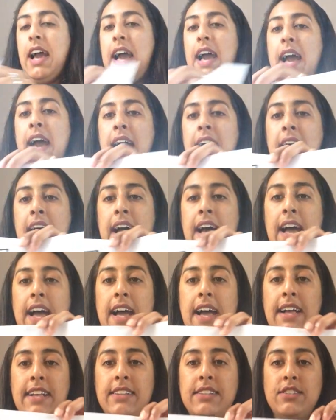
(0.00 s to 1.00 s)

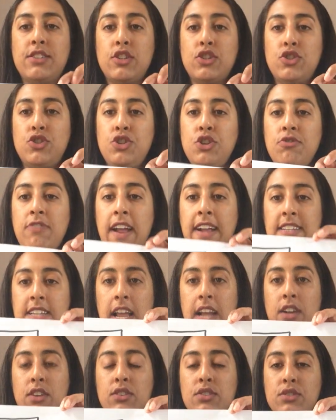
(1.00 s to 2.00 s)
and 2
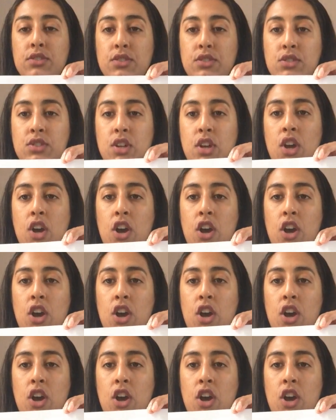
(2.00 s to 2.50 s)
rectangles.